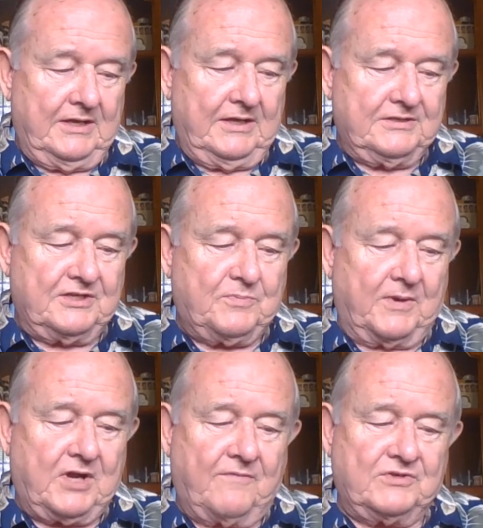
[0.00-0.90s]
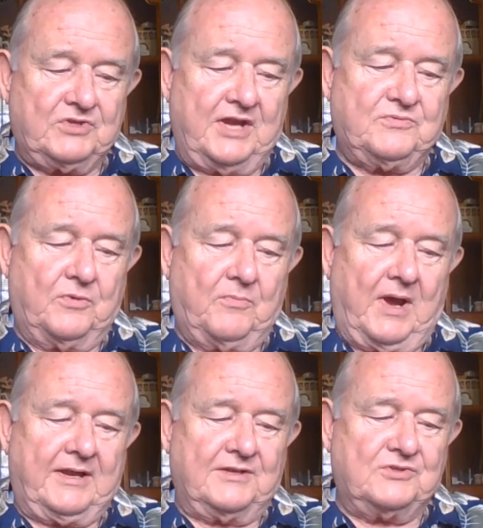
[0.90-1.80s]
Since my conversation with
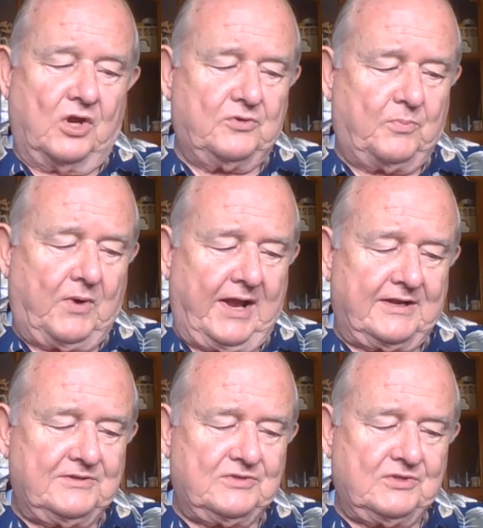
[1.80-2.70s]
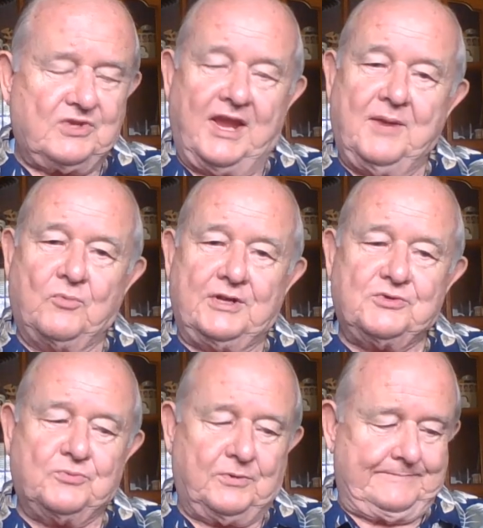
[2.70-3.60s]
Mike, I sought to practice the same
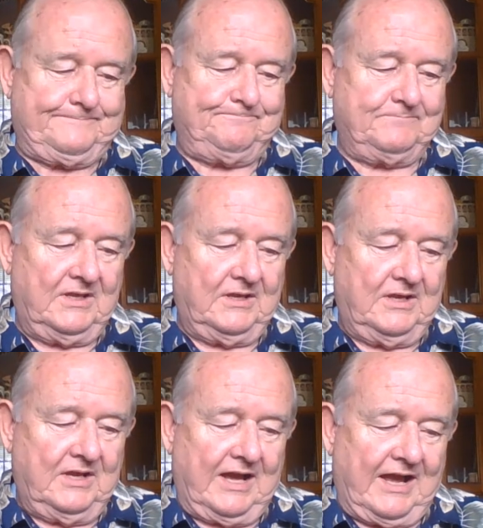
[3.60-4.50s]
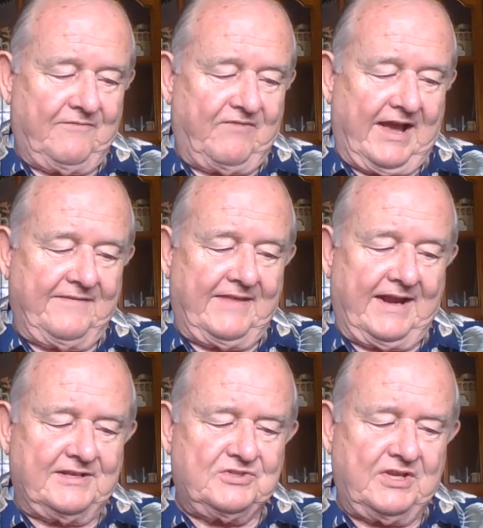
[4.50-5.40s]
ritual. I find
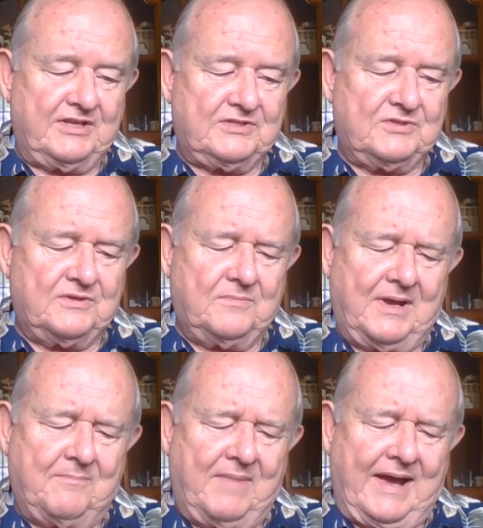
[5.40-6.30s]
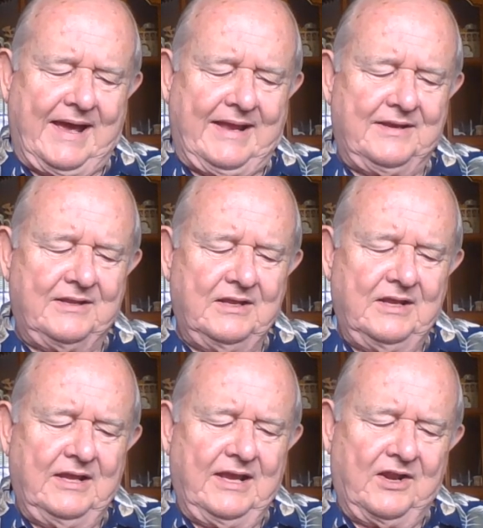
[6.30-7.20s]
that it sets my mind
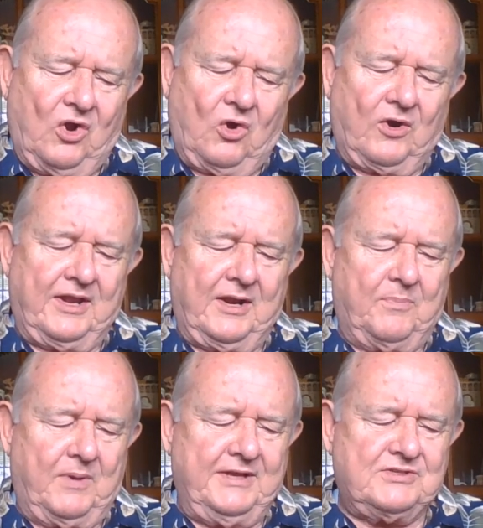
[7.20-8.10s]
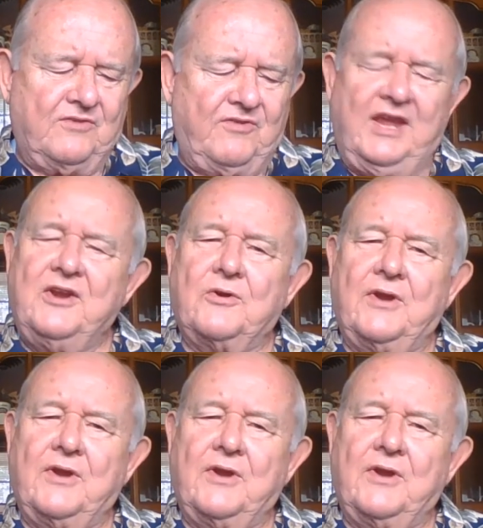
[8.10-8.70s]
and heart in a place of eager